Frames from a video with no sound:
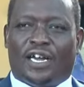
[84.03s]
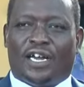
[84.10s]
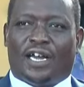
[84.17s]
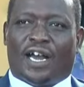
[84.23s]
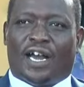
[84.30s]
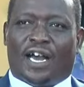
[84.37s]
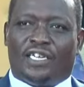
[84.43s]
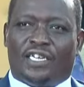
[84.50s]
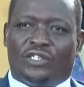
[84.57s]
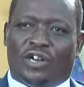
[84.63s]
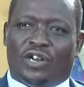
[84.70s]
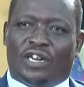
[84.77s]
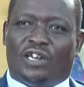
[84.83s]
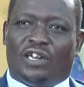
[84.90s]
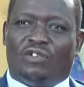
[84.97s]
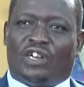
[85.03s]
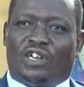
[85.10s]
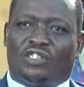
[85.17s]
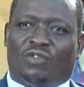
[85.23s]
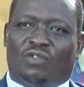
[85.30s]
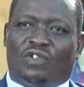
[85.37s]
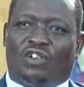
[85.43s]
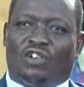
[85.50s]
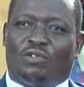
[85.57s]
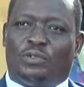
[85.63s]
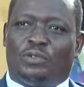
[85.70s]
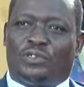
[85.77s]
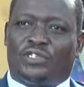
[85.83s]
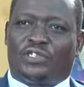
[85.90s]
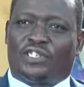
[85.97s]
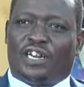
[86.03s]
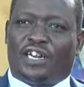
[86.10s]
I joined the University of Nairobi to study